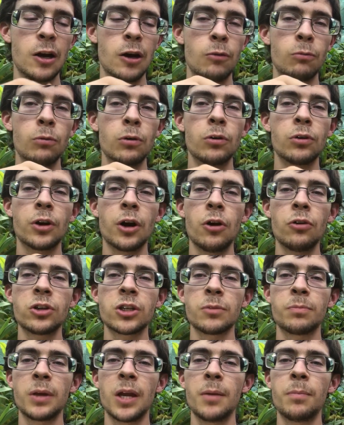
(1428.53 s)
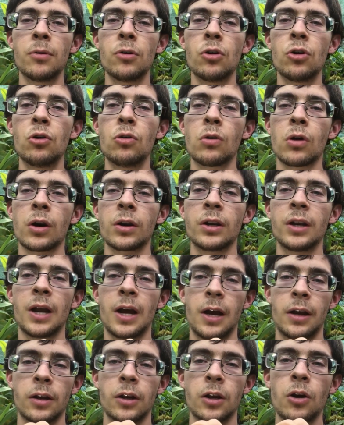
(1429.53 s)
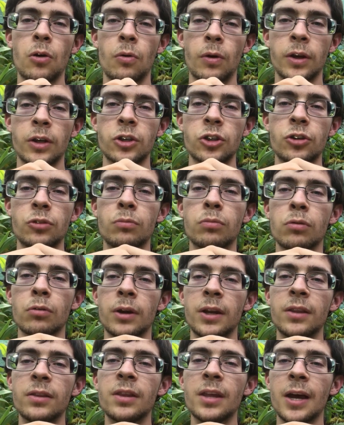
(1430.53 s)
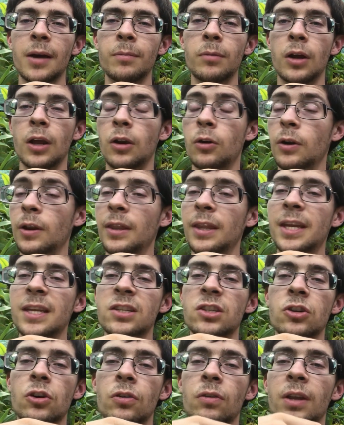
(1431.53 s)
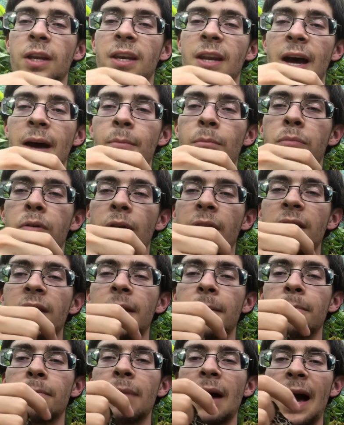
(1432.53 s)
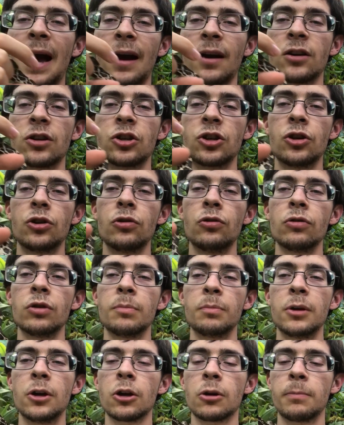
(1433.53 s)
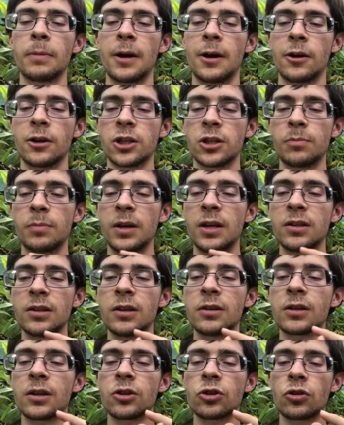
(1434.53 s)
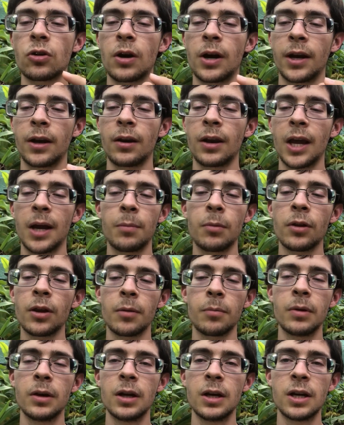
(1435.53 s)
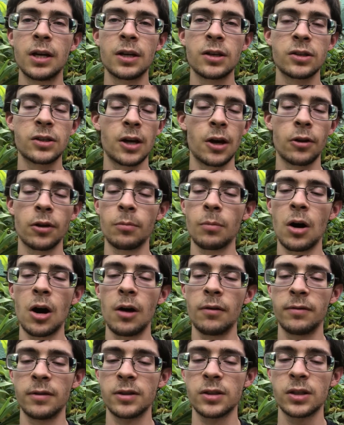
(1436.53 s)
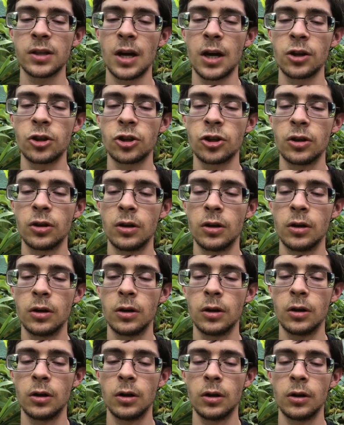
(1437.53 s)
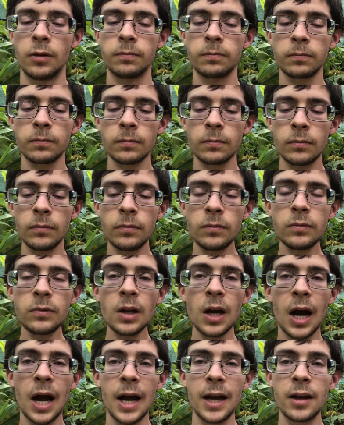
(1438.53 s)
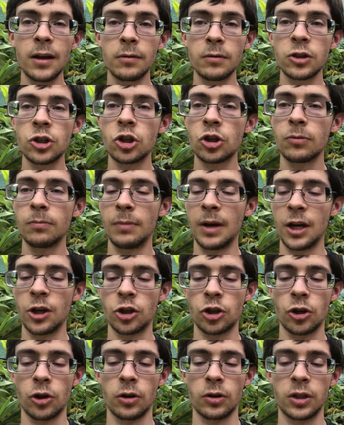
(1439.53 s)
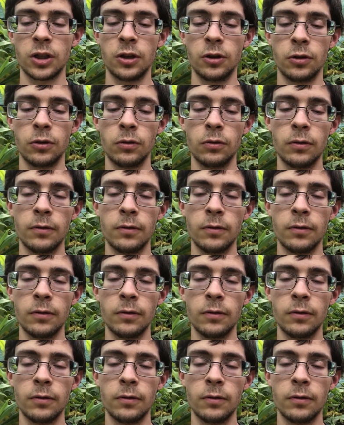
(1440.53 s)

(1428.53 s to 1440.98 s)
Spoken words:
will go to people who are not going to breed them, and or at least certainly not breed them back to the pure parent species and try and label them, sell them off as such. I can make sure to